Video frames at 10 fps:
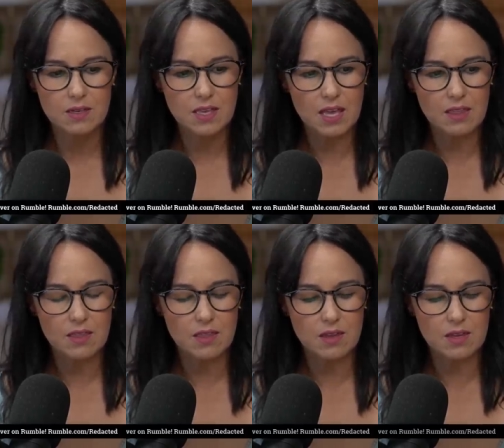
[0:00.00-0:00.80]
yeah,
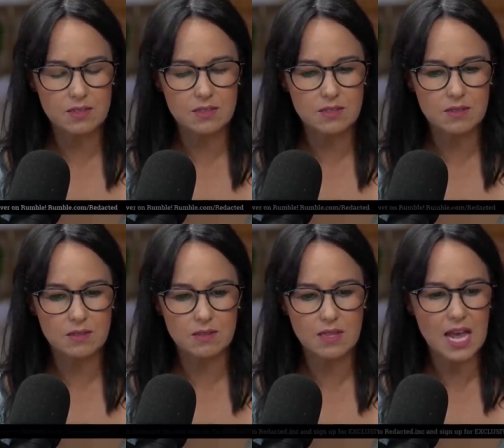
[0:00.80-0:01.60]
it's
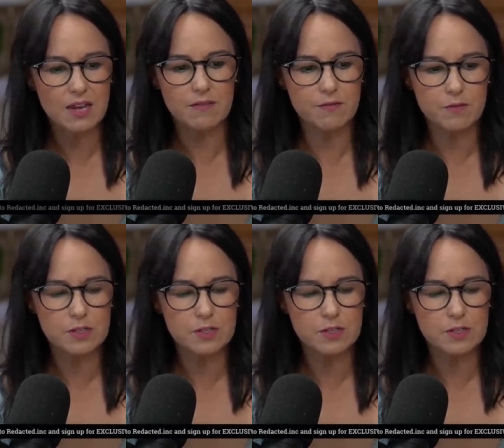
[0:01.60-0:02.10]
lack of